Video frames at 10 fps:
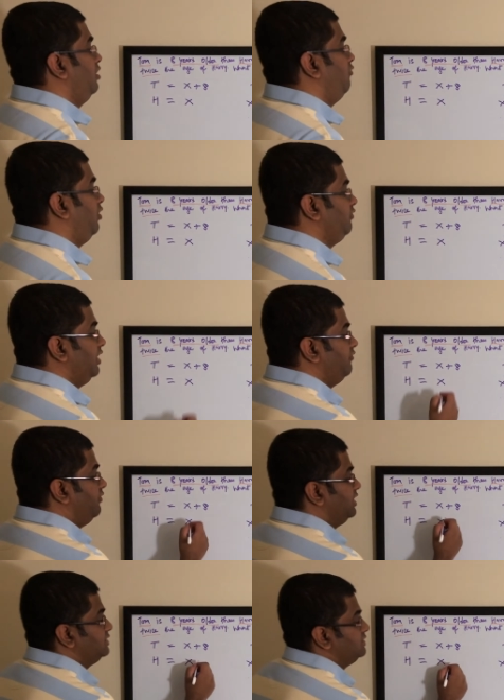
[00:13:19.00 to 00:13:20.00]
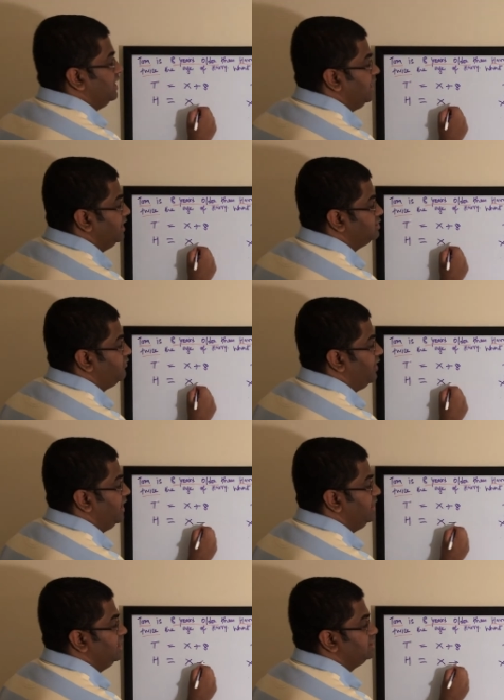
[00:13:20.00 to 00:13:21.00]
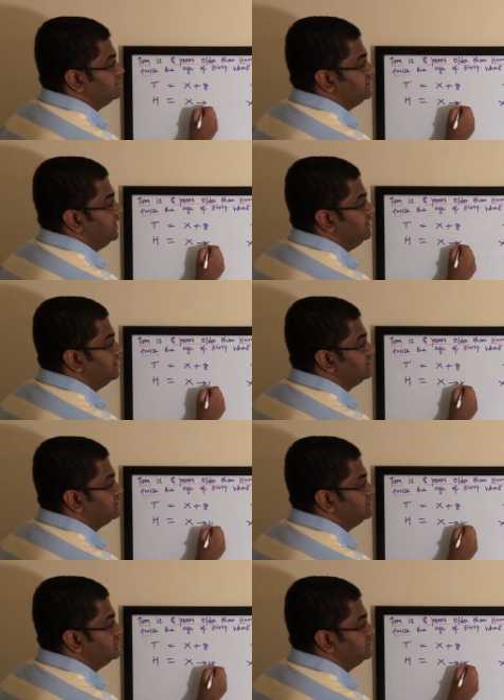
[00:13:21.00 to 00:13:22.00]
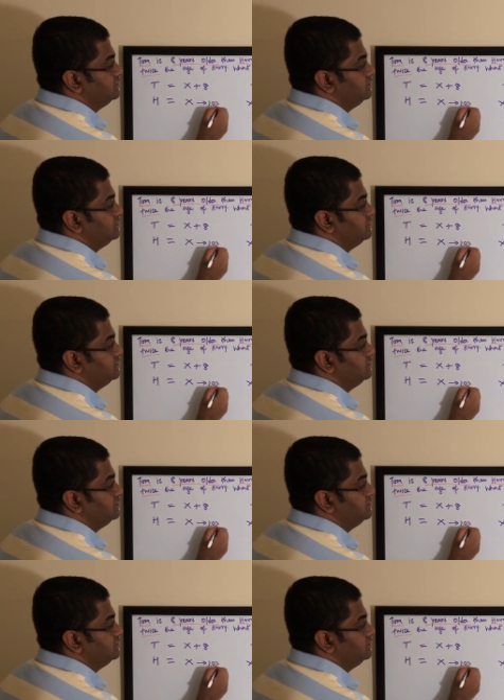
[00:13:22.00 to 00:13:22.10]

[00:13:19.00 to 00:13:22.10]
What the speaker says: what we infer is the age of Harry is 10 years